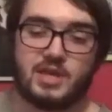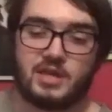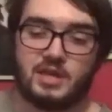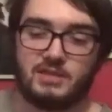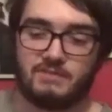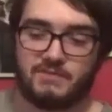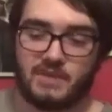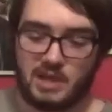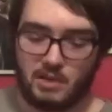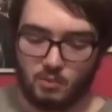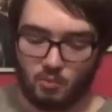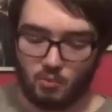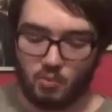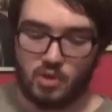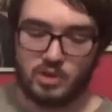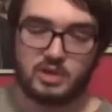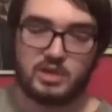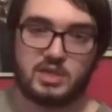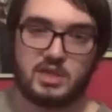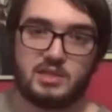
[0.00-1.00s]
And they found
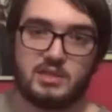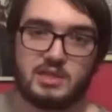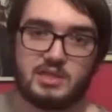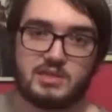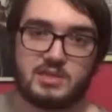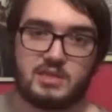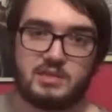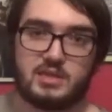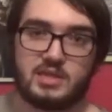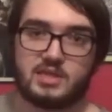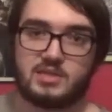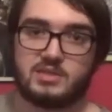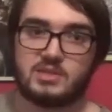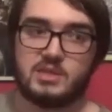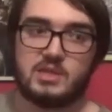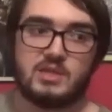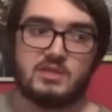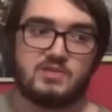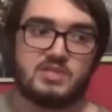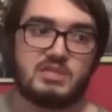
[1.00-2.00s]
one kid that does
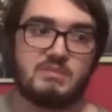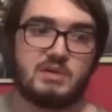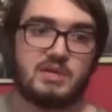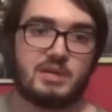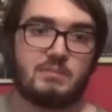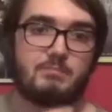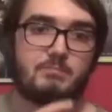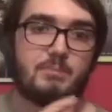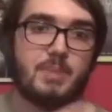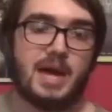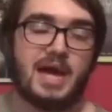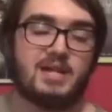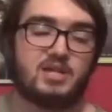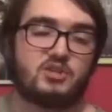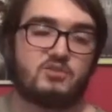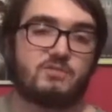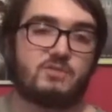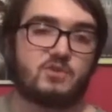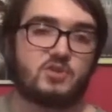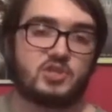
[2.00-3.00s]
seem like a
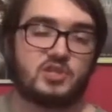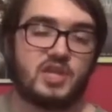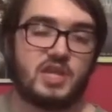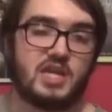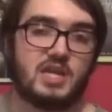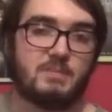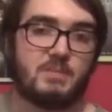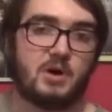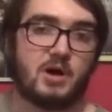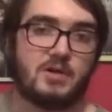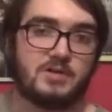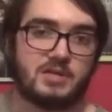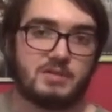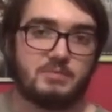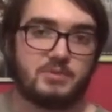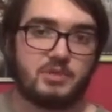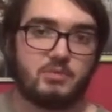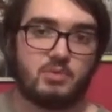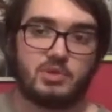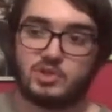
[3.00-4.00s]
match for Cicada,
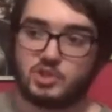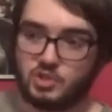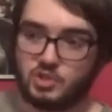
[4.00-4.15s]
possibly, which